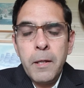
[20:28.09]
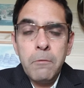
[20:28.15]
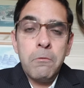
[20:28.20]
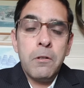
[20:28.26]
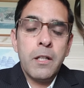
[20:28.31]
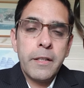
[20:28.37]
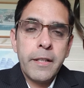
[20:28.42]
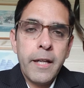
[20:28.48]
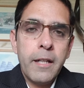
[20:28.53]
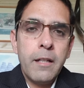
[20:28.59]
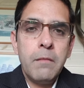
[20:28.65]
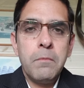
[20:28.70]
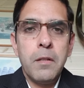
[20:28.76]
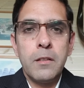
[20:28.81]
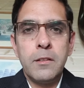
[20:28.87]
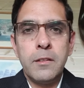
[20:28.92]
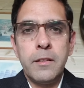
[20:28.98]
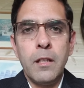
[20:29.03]
working
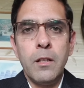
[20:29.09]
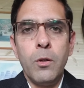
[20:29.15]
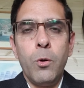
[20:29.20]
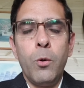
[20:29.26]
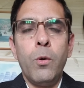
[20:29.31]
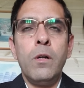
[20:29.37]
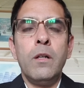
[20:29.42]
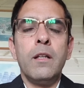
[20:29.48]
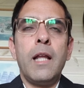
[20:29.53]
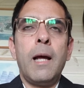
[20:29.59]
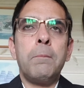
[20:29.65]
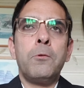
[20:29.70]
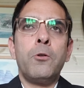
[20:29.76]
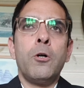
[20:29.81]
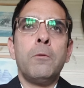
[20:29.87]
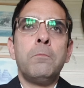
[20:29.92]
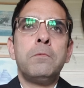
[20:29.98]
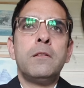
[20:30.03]
but still old
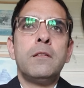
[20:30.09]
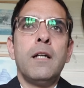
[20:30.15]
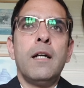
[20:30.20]
laptops,